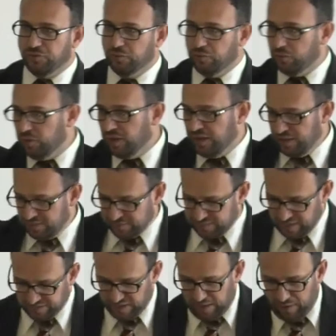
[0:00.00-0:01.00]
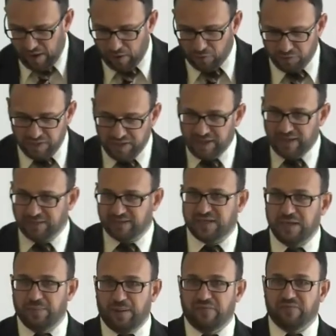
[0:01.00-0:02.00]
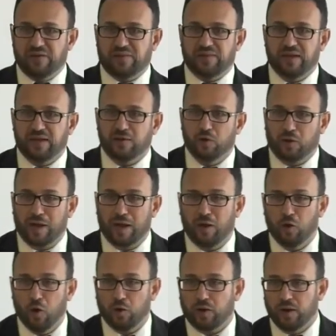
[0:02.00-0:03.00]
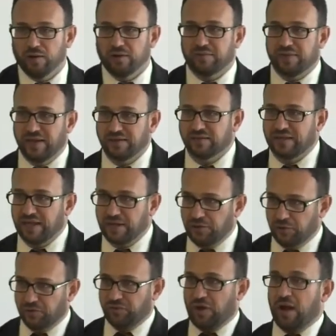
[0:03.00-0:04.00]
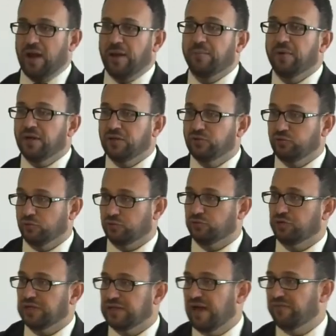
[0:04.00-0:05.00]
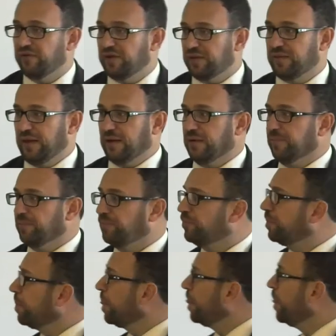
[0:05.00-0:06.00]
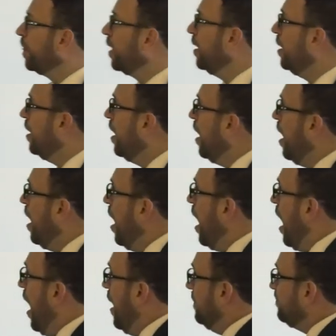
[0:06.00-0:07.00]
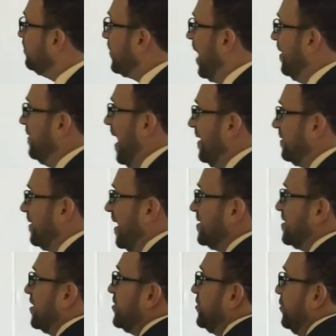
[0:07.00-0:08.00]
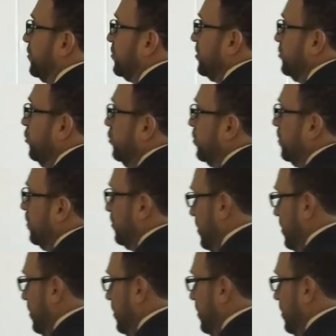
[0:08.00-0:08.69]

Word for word: do the surrounding and keep everything local, then take your time to treat everything. And that takes us to two